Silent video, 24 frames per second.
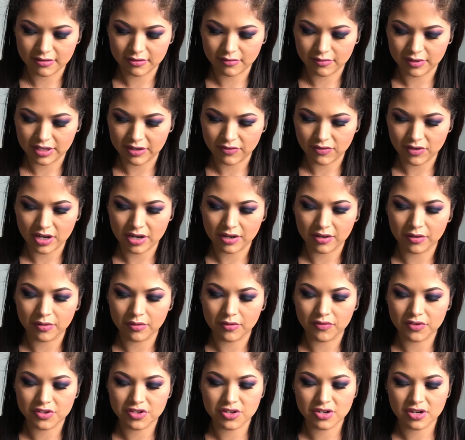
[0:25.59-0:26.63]
whenever I go
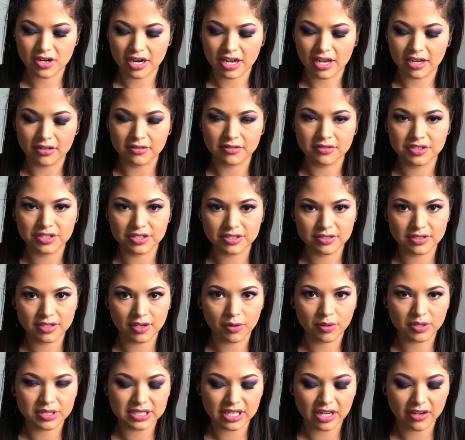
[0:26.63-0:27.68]
over to her house, she would
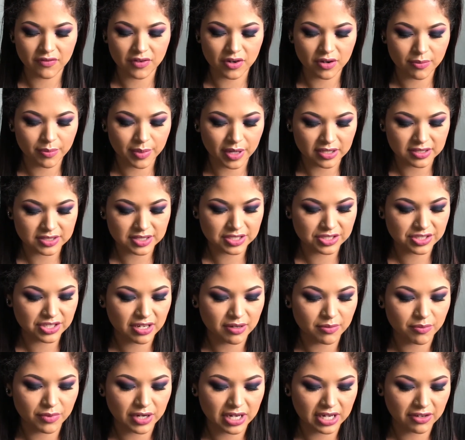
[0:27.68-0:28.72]
always have her
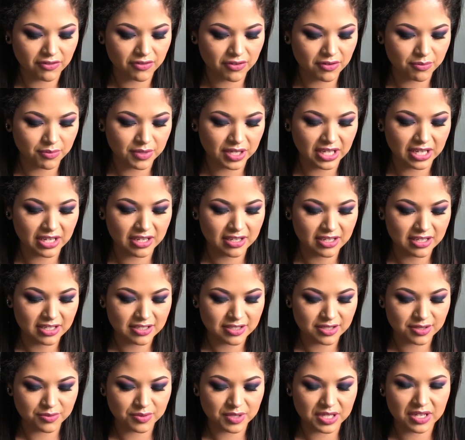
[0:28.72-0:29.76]
BoxyCharm ready for me
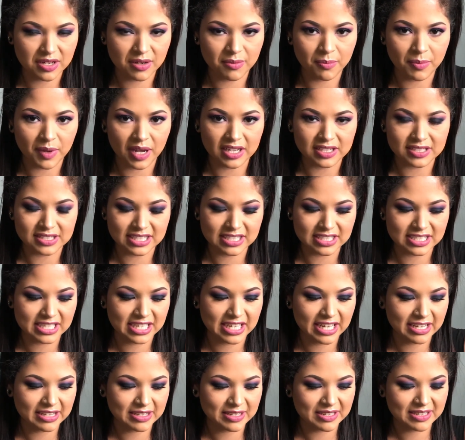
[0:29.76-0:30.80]
so we could unbox it
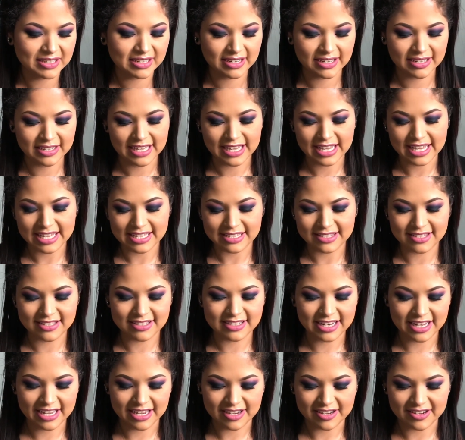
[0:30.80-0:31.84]
together. So
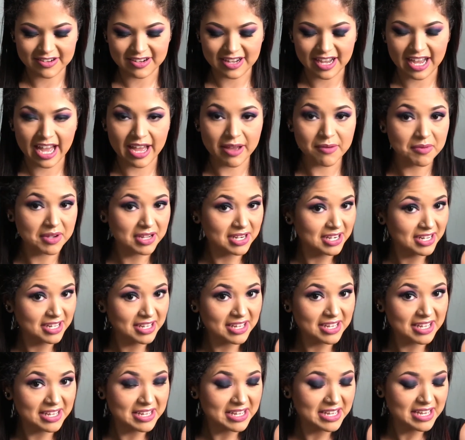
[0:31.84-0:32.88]
now I'm gonna
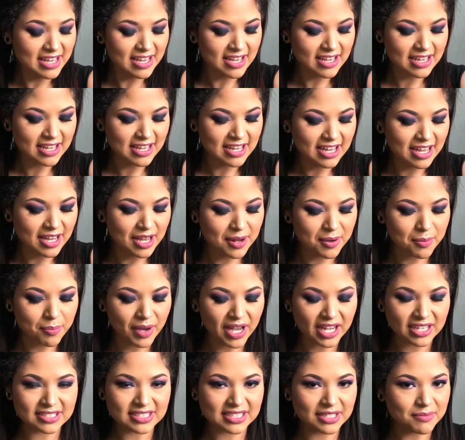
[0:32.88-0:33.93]

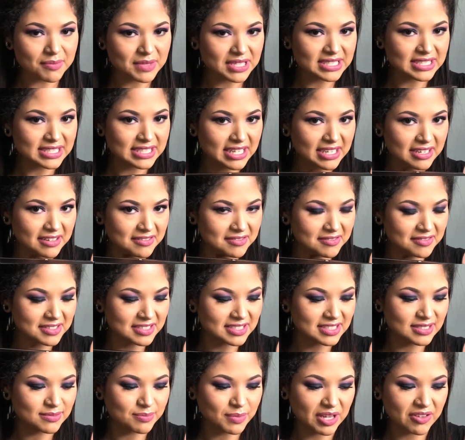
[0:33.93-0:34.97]
unbox it myself.
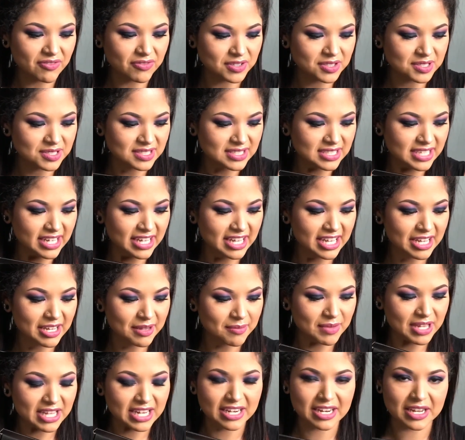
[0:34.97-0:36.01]
This is my first
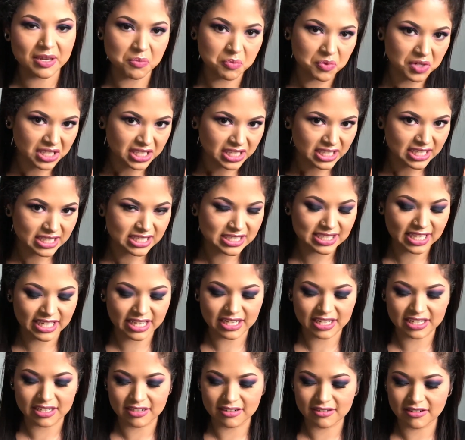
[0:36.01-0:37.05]
time and I'm really
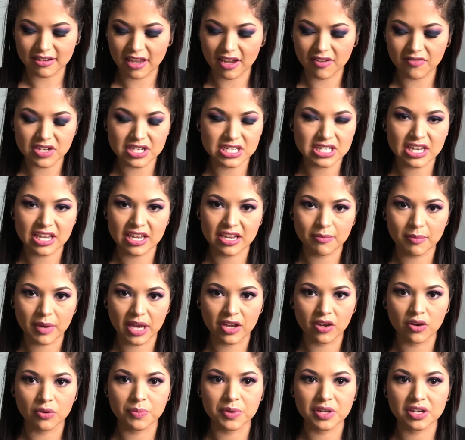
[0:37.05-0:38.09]
excited. Every time
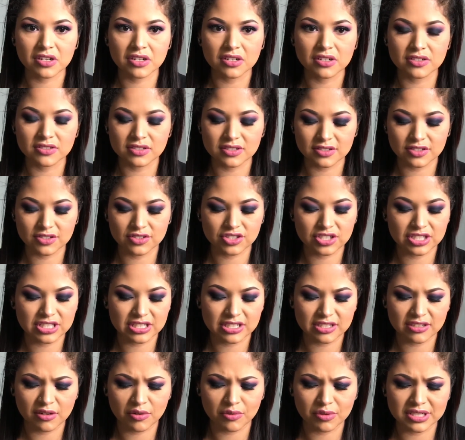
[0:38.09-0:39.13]
I open hers,
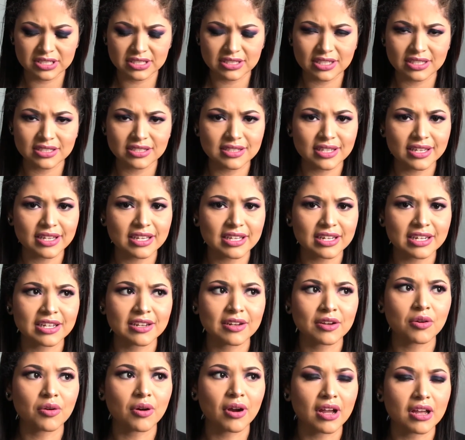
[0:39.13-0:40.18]
she always gets like an
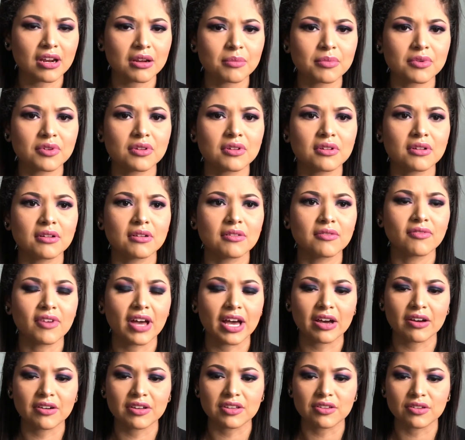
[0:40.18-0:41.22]
incredible
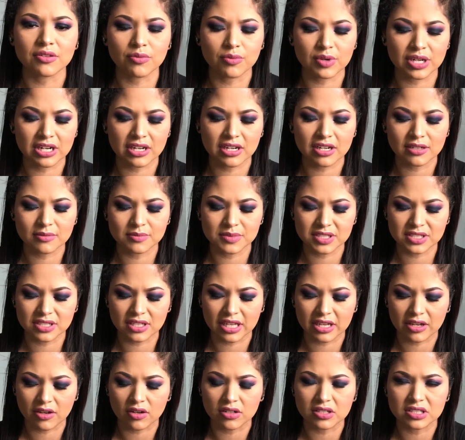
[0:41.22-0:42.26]
value when it comes to
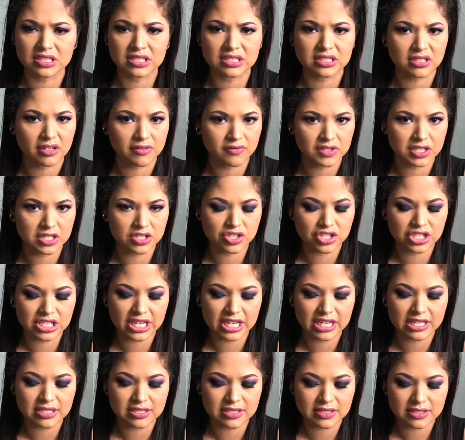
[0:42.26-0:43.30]
like all the stuff that she
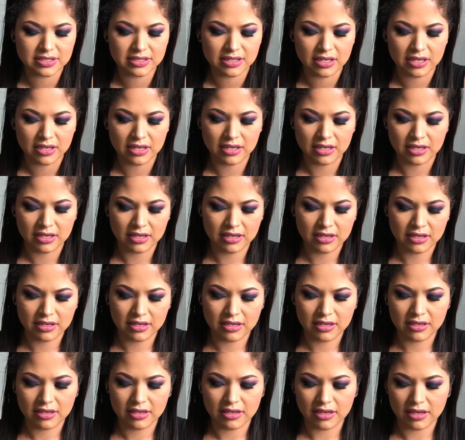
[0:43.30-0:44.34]
gets.
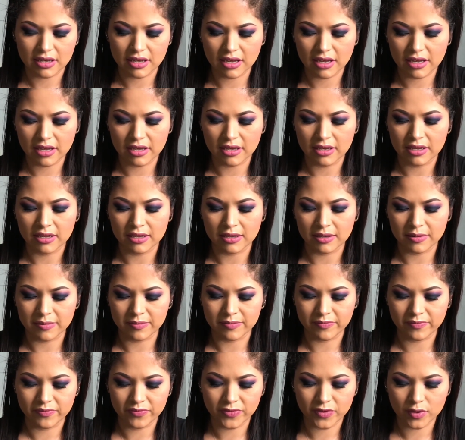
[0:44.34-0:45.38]

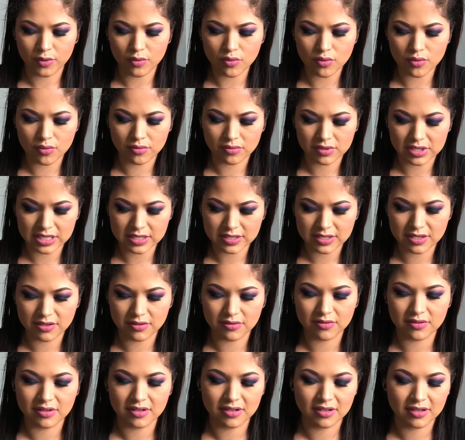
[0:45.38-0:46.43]
Um, ooh, that's cute.